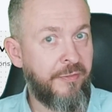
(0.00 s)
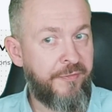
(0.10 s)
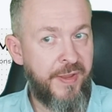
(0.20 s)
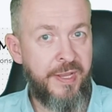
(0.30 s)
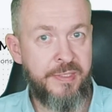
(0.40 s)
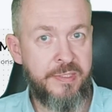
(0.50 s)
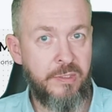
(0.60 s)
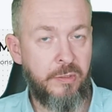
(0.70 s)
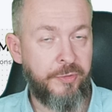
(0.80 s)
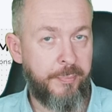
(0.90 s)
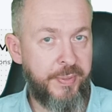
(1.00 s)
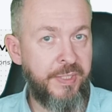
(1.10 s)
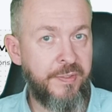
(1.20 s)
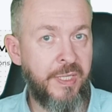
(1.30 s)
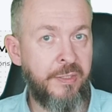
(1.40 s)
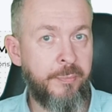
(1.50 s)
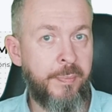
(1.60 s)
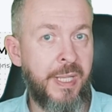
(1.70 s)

the fans on the print head